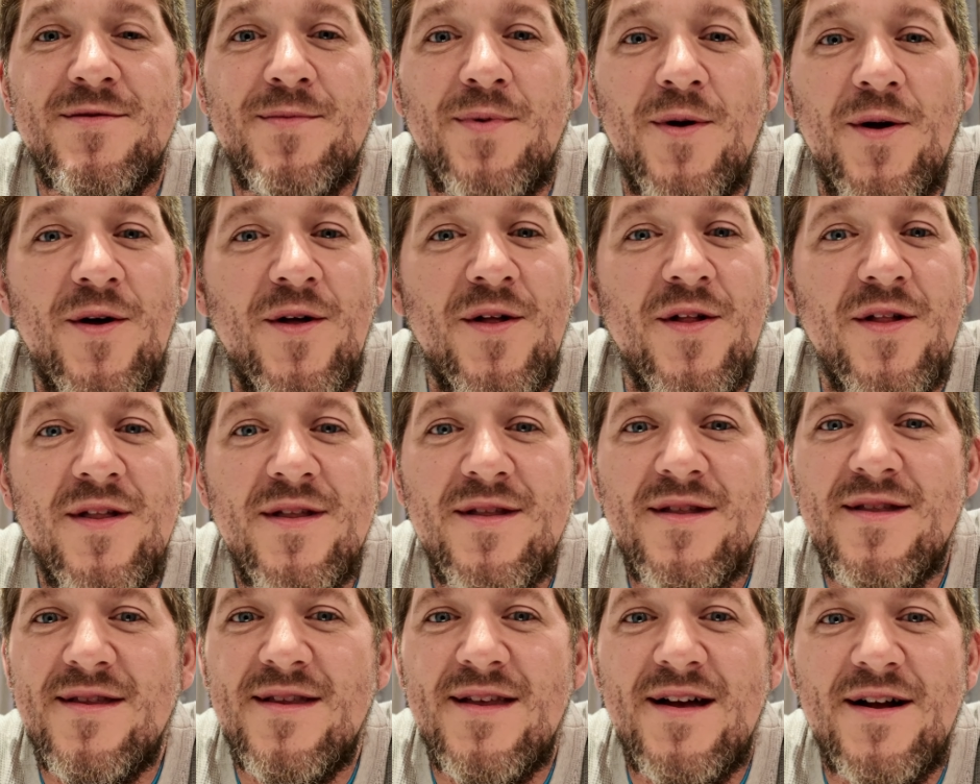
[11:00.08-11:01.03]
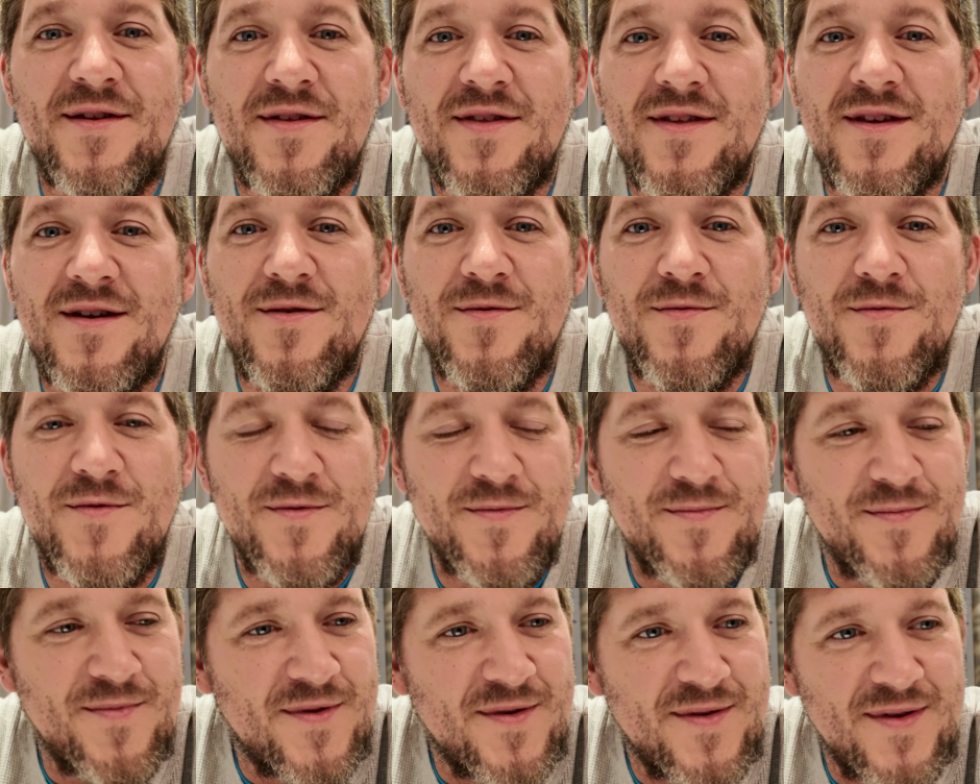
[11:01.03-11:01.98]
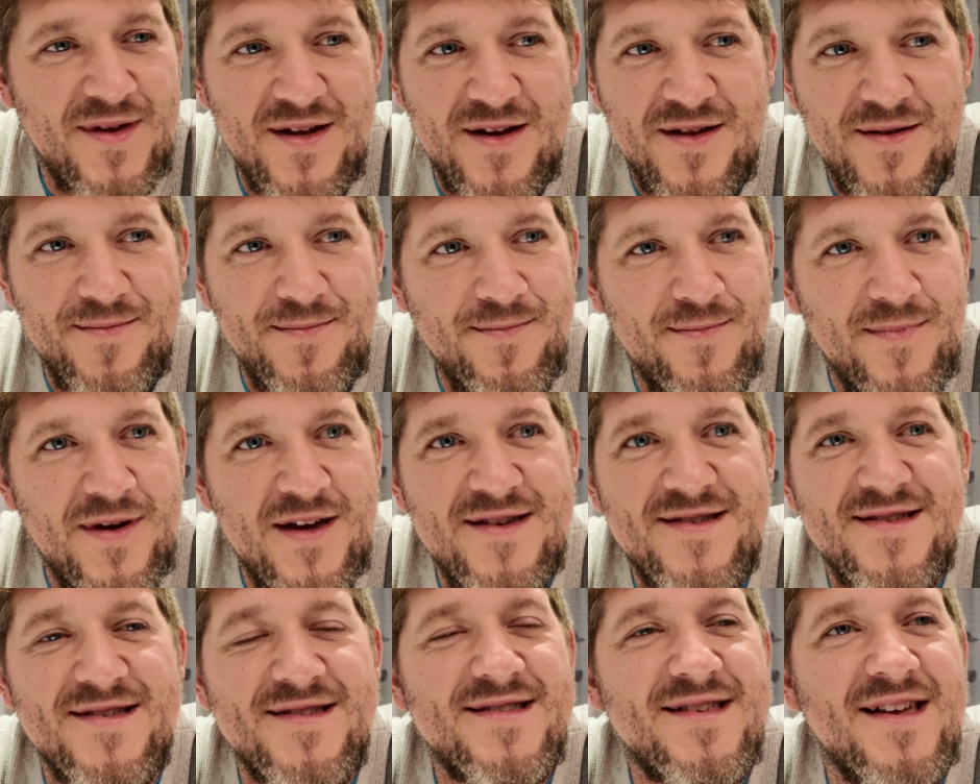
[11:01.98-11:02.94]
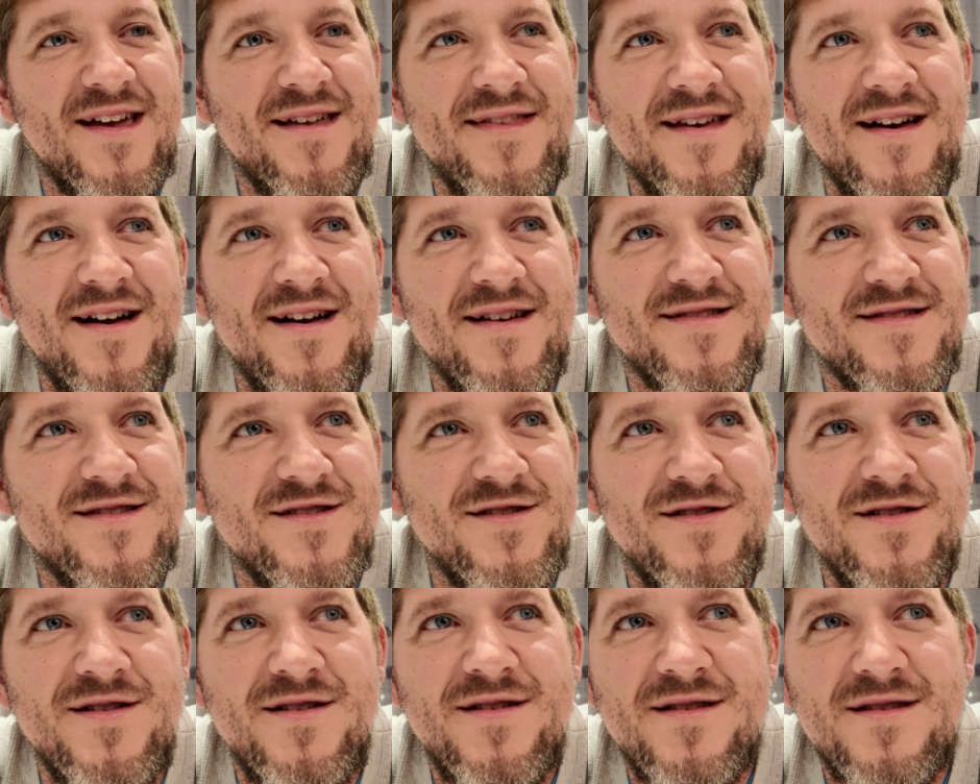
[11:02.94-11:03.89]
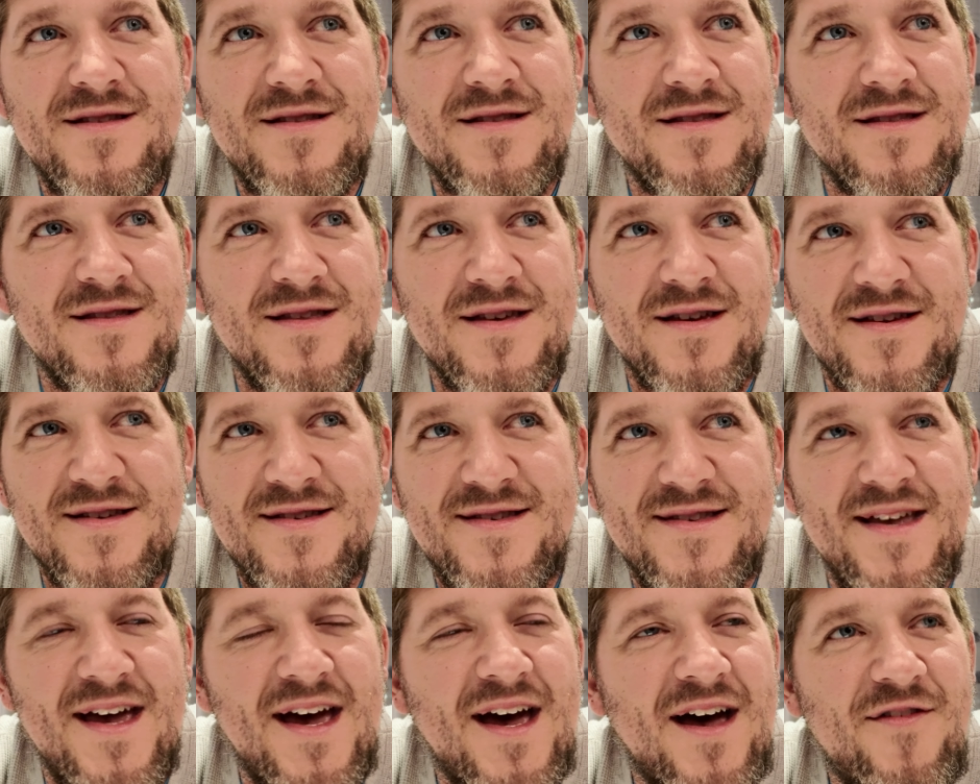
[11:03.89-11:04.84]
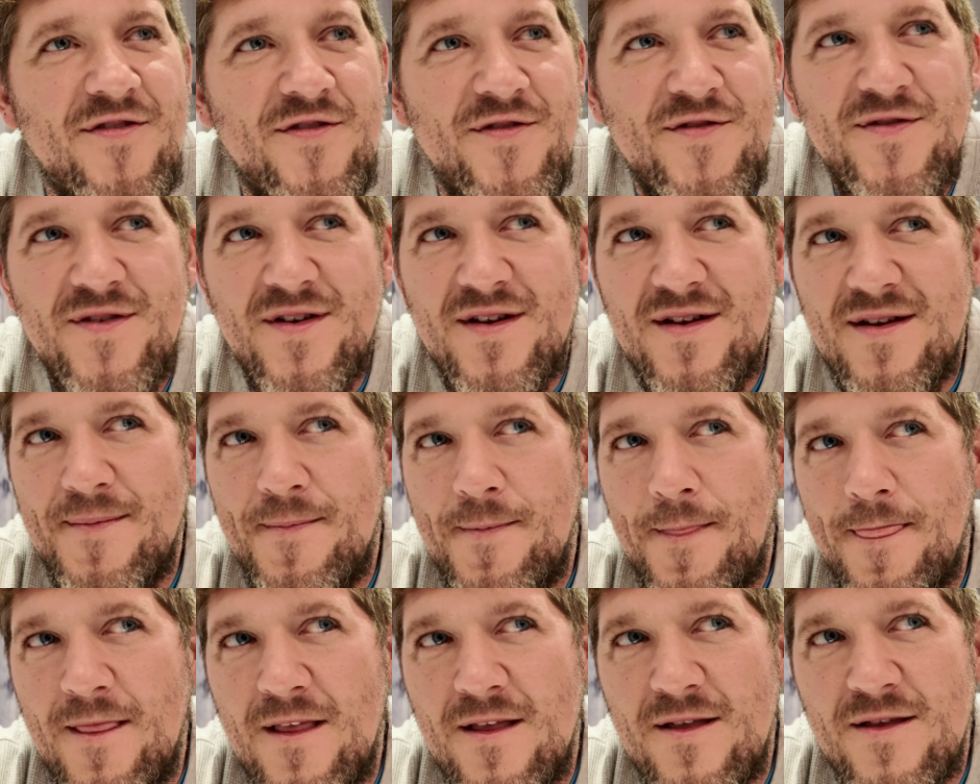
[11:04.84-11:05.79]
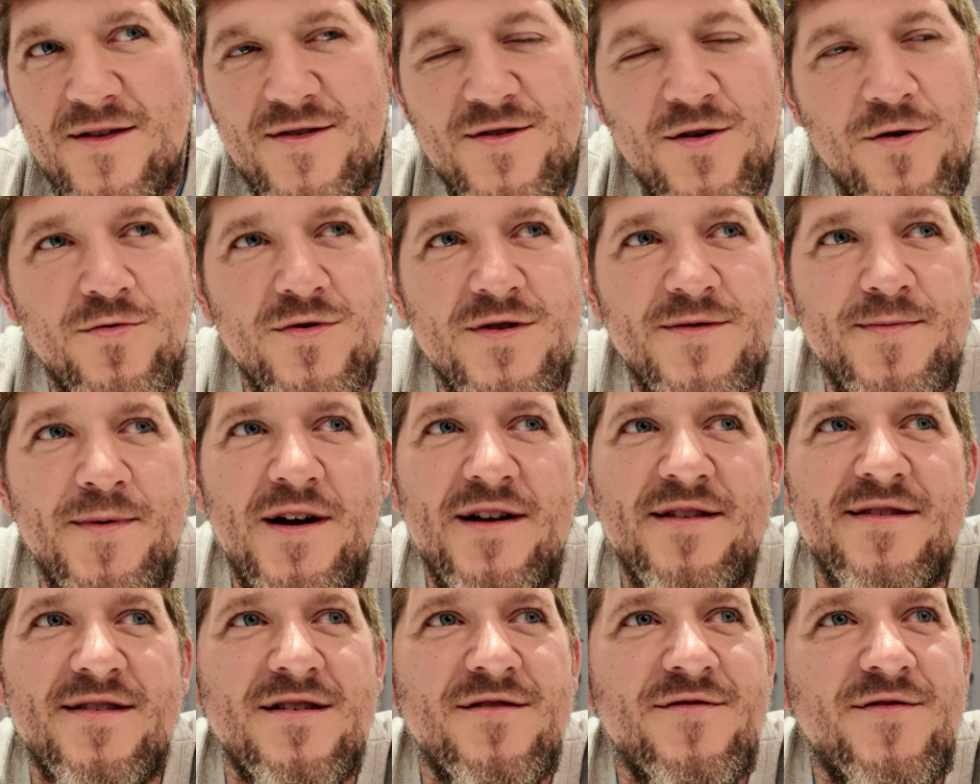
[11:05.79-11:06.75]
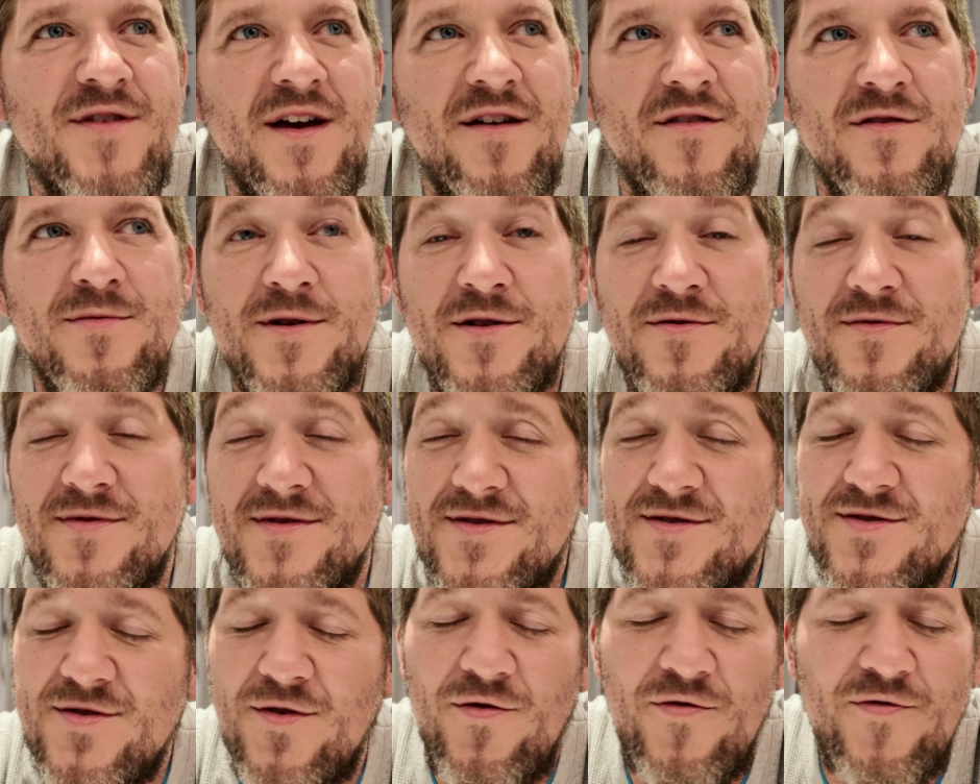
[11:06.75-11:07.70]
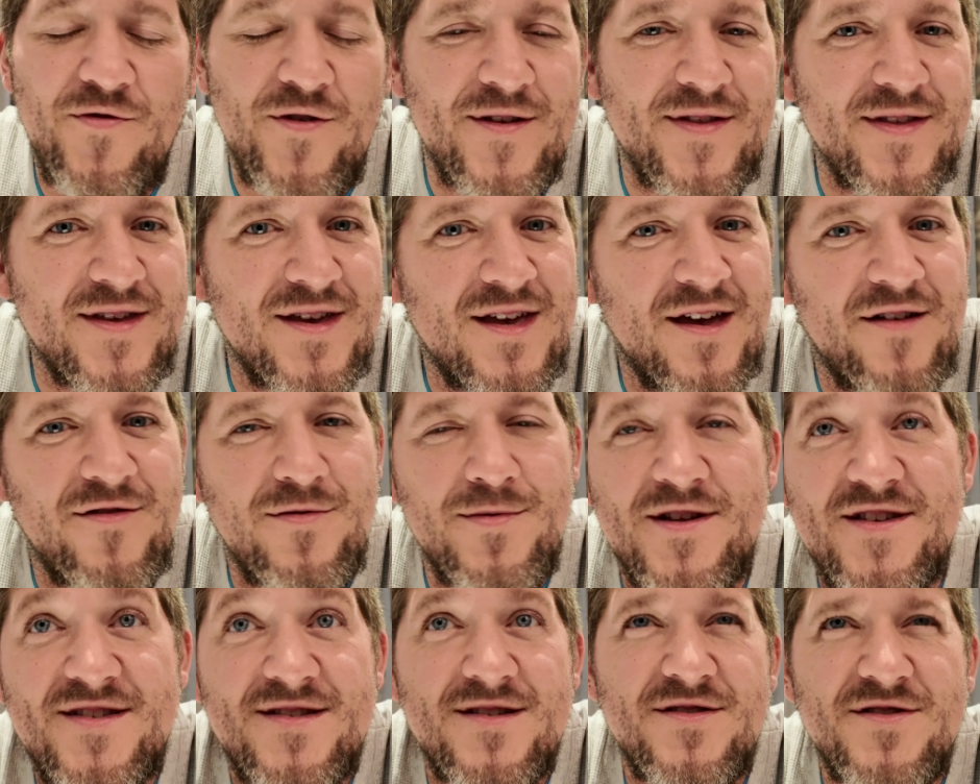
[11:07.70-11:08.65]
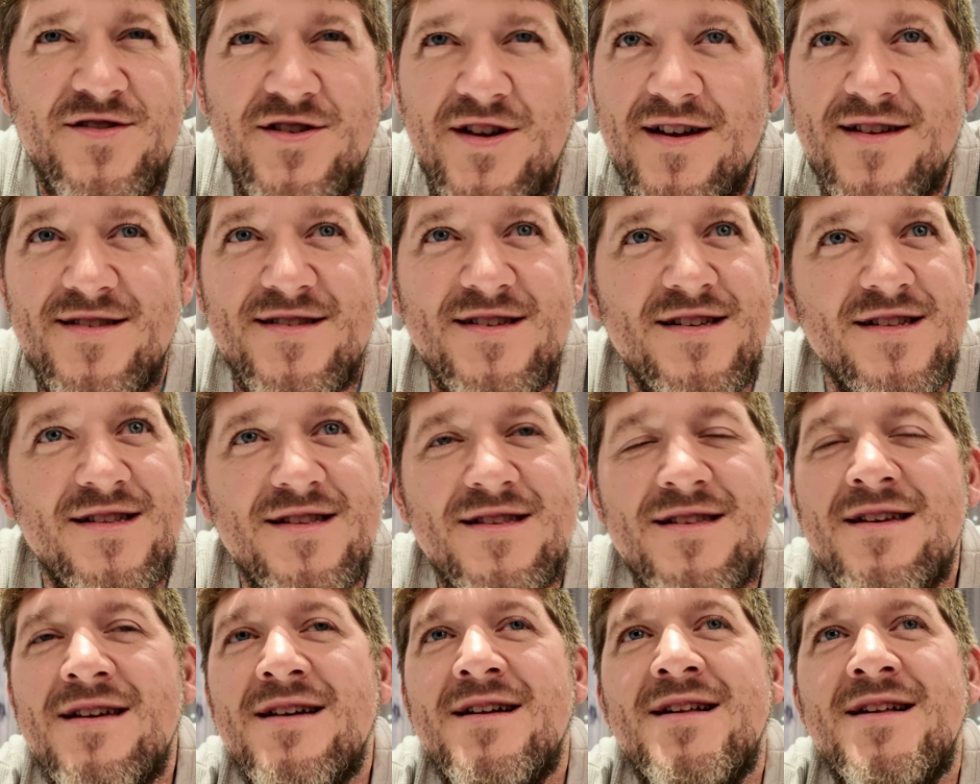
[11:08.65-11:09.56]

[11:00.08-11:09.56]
Nepal, not only an amazing stay at the hostel, the staff so responsive, everybody was so friendly, everybody still checks in